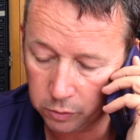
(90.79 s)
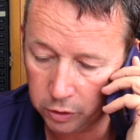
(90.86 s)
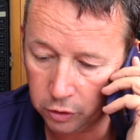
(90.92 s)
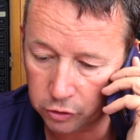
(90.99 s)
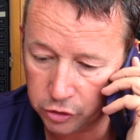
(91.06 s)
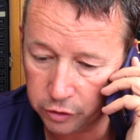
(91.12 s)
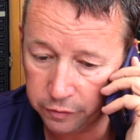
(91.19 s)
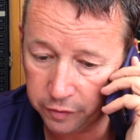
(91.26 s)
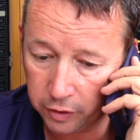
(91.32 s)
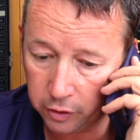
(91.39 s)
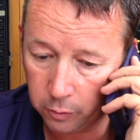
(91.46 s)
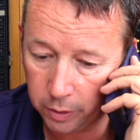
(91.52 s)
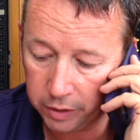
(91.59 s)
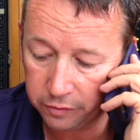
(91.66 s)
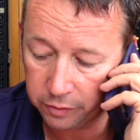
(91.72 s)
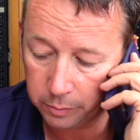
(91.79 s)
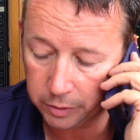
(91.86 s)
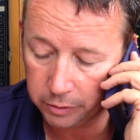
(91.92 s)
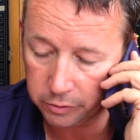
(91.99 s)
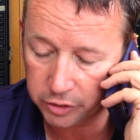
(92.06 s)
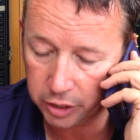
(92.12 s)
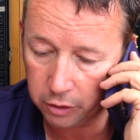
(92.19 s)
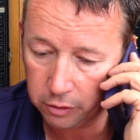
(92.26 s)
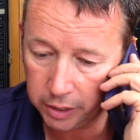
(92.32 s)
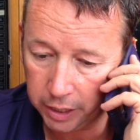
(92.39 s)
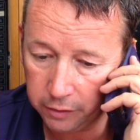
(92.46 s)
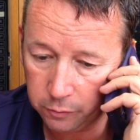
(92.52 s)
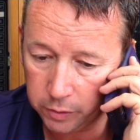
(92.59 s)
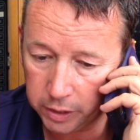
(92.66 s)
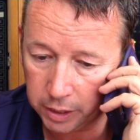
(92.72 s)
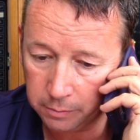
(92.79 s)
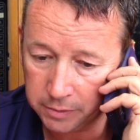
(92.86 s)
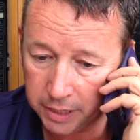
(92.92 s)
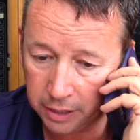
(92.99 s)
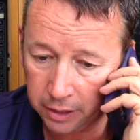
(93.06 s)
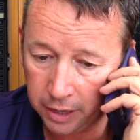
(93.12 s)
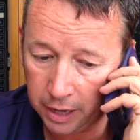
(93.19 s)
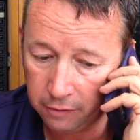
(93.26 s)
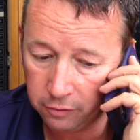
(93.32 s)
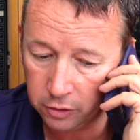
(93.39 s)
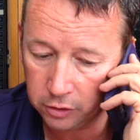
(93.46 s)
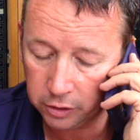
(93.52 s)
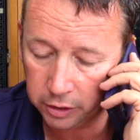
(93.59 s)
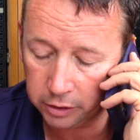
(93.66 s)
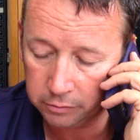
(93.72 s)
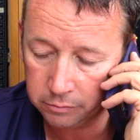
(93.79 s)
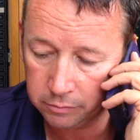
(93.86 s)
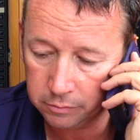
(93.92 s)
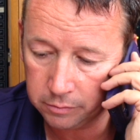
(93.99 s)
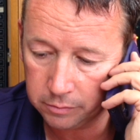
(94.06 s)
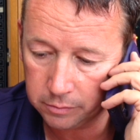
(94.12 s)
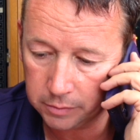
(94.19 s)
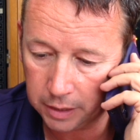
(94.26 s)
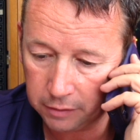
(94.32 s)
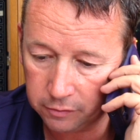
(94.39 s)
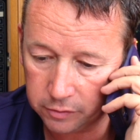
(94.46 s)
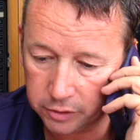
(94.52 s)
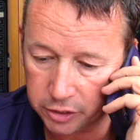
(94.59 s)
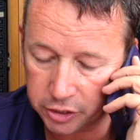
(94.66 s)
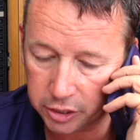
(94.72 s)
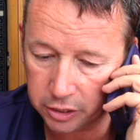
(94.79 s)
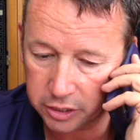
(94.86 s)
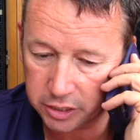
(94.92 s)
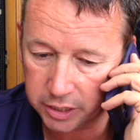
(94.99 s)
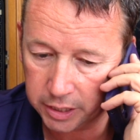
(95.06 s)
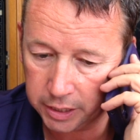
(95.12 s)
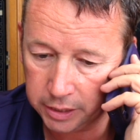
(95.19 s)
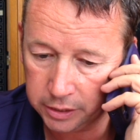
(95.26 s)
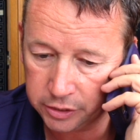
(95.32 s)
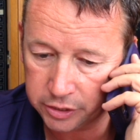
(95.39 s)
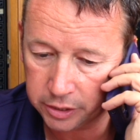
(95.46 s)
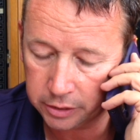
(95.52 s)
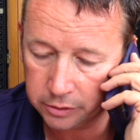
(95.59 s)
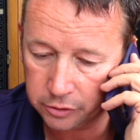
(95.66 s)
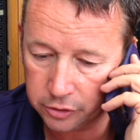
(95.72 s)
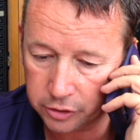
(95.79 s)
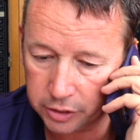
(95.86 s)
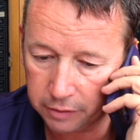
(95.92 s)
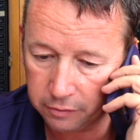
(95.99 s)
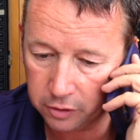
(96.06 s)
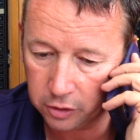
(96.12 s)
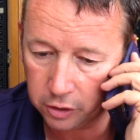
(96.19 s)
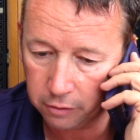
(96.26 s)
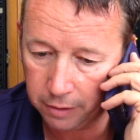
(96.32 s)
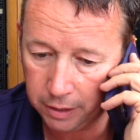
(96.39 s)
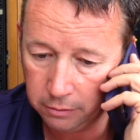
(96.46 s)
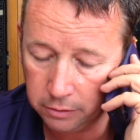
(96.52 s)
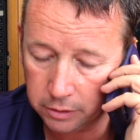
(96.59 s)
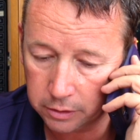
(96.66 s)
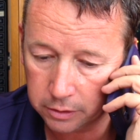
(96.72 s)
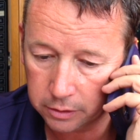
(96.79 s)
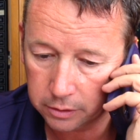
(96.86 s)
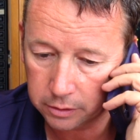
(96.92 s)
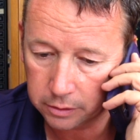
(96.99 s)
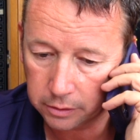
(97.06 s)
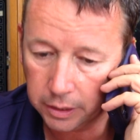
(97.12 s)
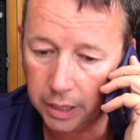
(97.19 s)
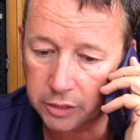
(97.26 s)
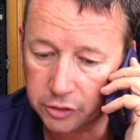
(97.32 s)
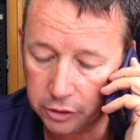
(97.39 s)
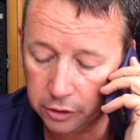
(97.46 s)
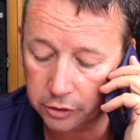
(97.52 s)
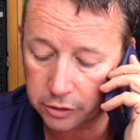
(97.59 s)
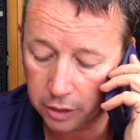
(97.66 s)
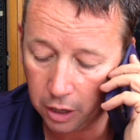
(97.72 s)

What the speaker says: We're not too far away from you. Is it okay if we come down and have a look and discuss things and just have a look around? Yes, good.